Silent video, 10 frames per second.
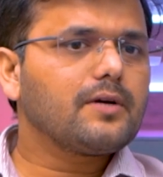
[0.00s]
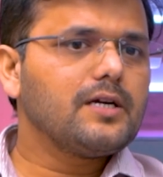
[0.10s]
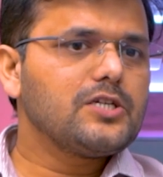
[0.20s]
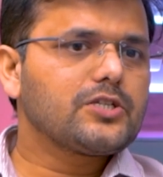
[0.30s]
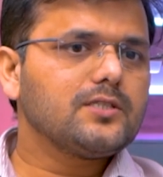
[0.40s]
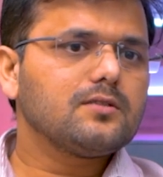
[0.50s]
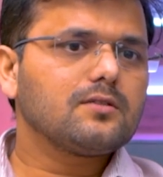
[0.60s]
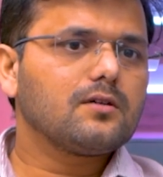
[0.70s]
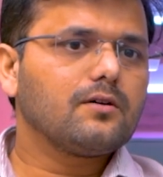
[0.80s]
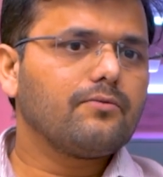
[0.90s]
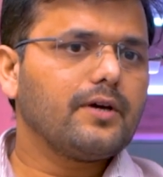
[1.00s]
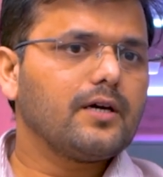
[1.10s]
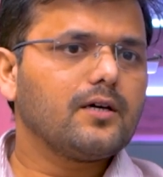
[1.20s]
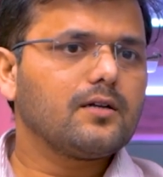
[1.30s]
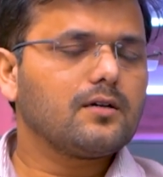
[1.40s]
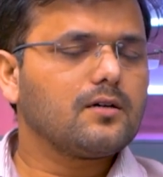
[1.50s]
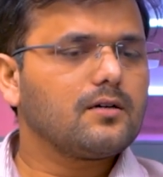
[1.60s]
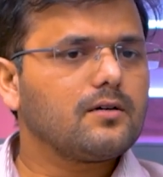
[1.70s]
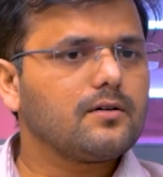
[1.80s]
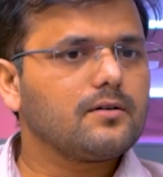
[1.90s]
conditions where
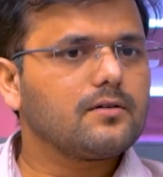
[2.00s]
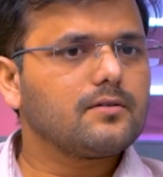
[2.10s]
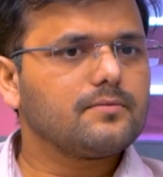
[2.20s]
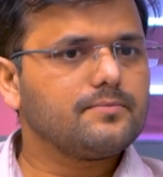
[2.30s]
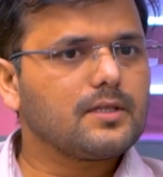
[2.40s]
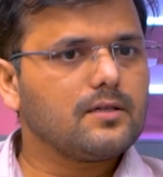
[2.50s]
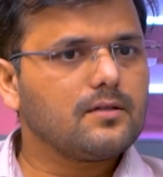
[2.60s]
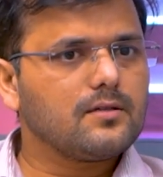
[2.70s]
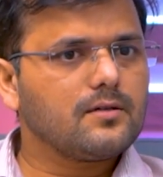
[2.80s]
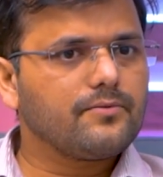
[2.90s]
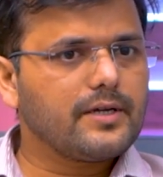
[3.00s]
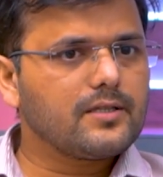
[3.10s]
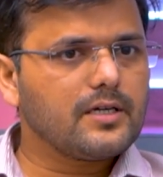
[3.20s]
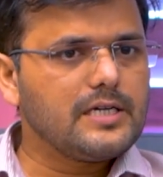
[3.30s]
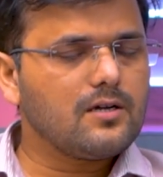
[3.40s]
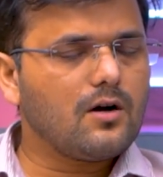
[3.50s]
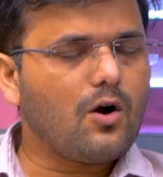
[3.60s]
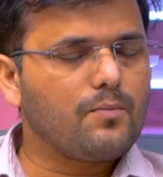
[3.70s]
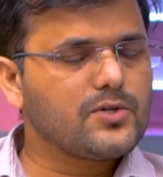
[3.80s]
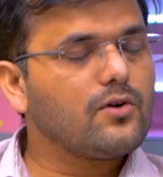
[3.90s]
the
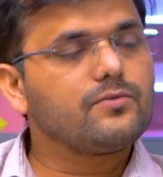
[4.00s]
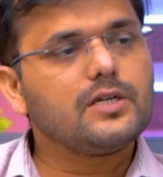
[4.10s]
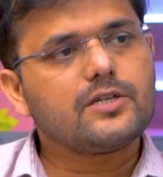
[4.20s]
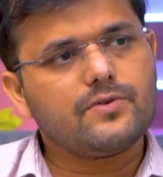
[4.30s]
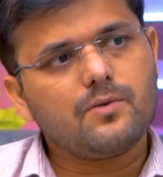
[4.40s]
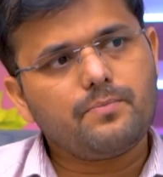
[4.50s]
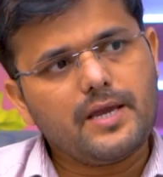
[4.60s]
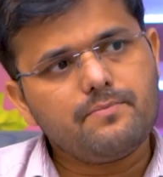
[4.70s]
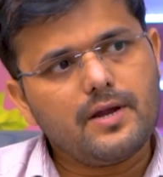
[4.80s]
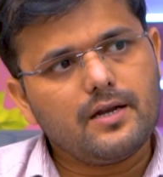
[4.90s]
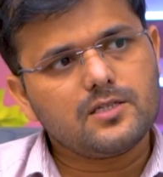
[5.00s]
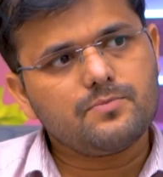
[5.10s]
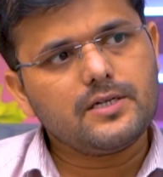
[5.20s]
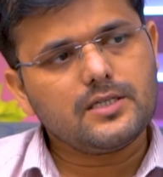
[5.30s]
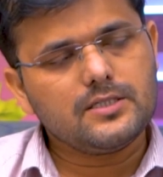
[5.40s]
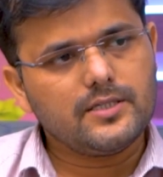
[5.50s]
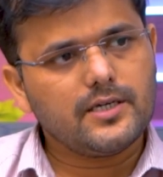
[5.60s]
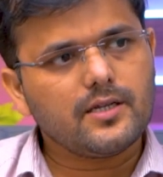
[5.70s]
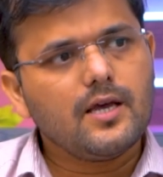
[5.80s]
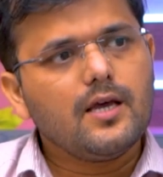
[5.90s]
option of the interventional pain management is
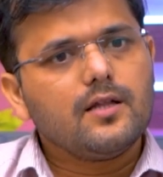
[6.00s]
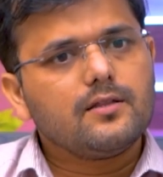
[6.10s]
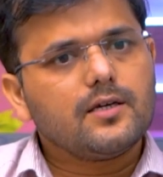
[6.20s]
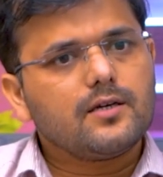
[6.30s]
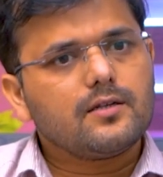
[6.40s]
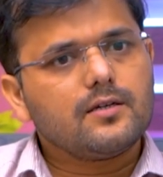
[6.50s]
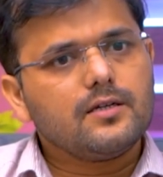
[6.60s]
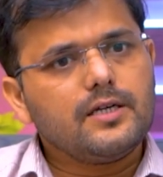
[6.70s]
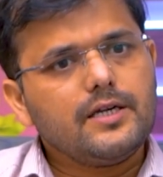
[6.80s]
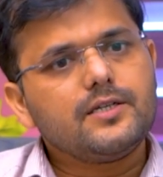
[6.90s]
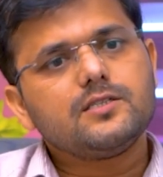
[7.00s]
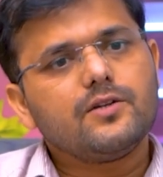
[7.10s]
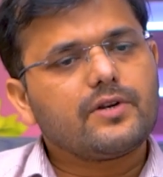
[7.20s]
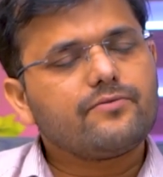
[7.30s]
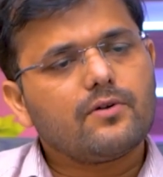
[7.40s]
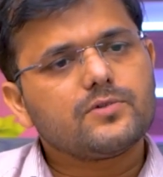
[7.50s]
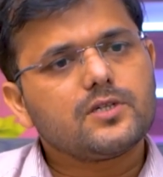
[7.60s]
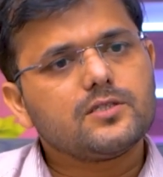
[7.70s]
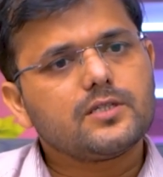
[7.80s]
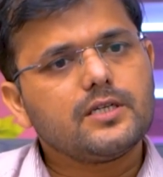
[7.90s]
there it is different from
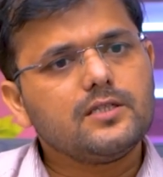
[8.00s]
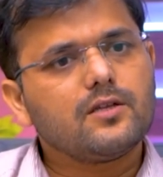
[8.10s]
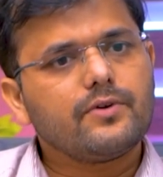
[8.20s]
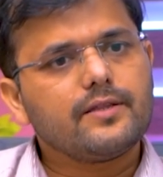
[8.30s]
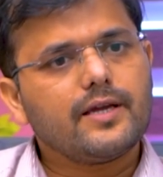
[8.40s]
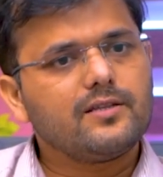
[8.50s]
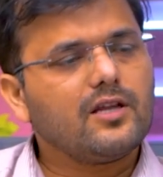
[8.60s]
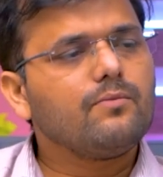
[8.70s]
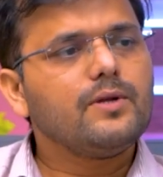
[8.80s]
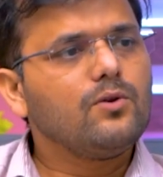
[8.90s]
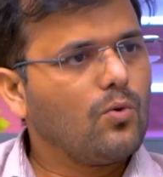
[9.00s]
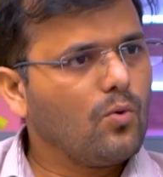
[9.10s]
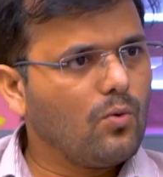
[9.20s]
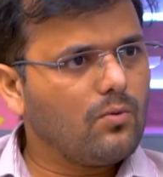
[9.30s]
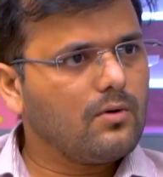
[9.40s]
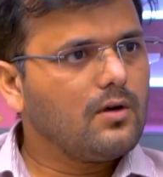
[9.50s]
surgery in the way that there will be no